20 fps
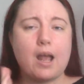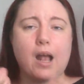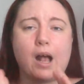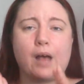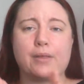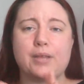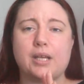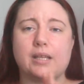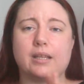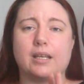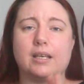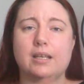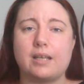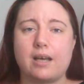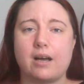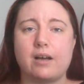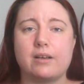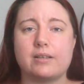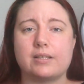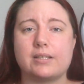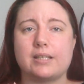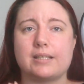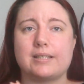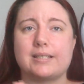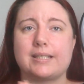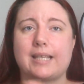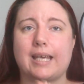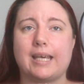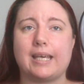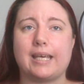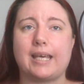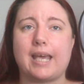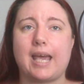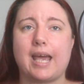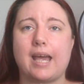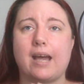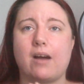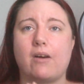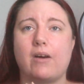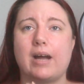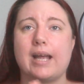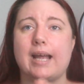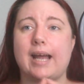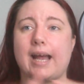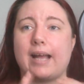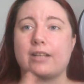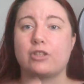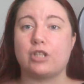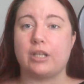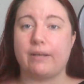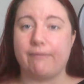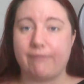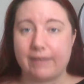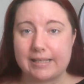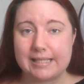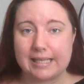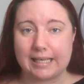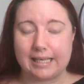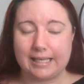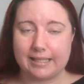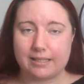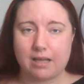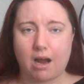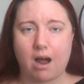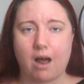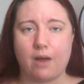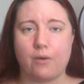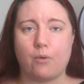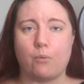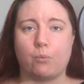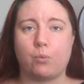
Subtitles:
I think the last skincare I actually physically done